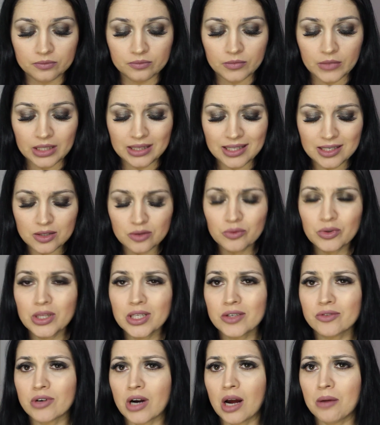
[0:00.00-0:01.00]
it doesn't
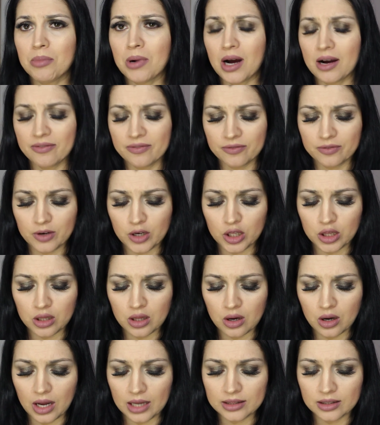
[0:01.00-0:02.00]
really rub off
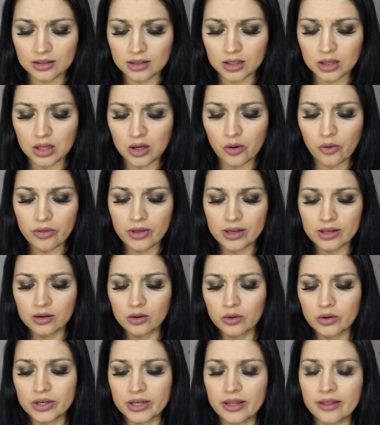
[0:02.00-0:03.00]
on the clothing
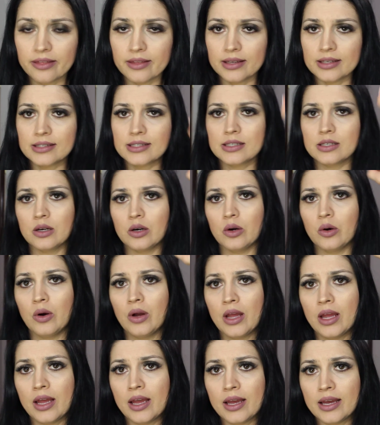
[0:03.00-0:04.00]
or anything. So
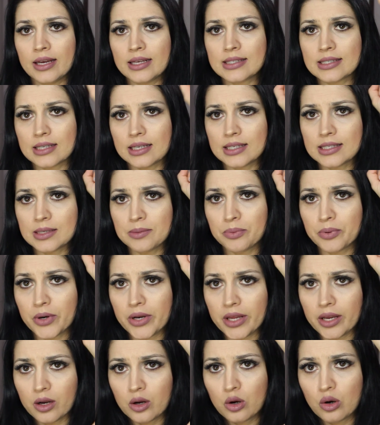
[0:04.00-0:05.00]
it's a
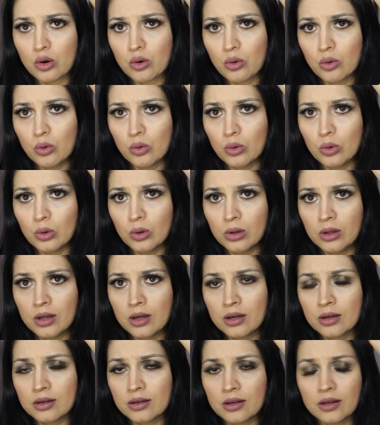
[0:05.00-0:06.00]
pretty cool
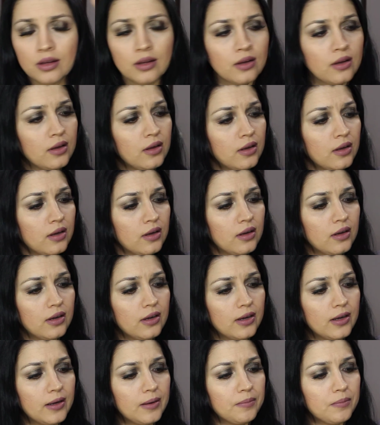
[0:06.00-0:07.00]

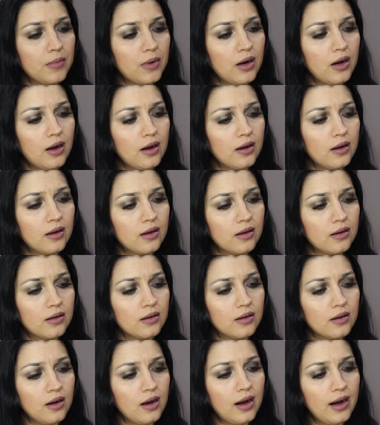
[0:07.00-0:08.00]

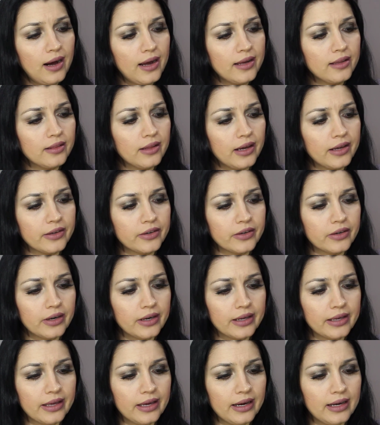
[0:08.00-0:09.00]
highlighter,
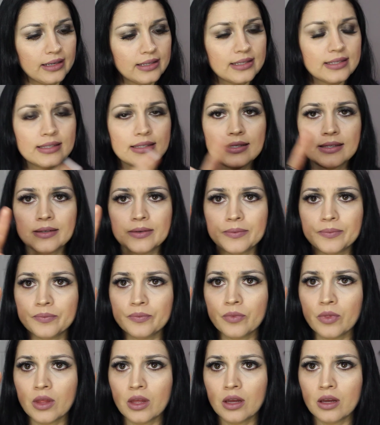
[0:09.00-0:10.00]
I guess.
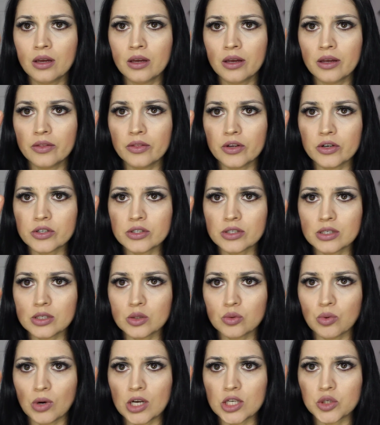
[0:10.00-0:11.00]
There's a
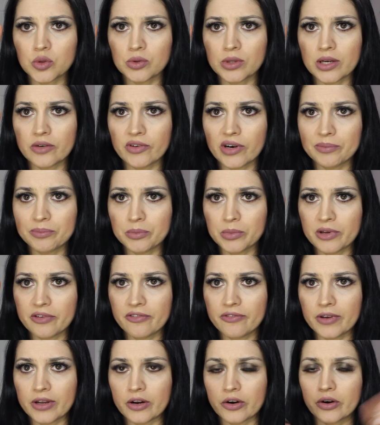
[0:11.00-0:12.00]
swatch when I rubbed my
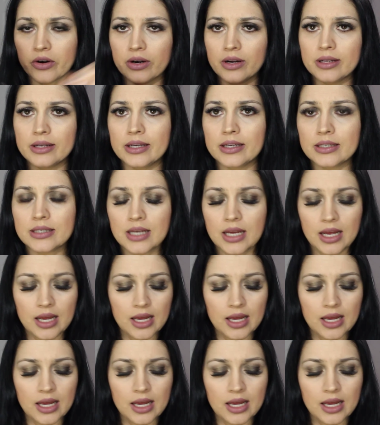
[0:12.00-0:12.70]
finger on it.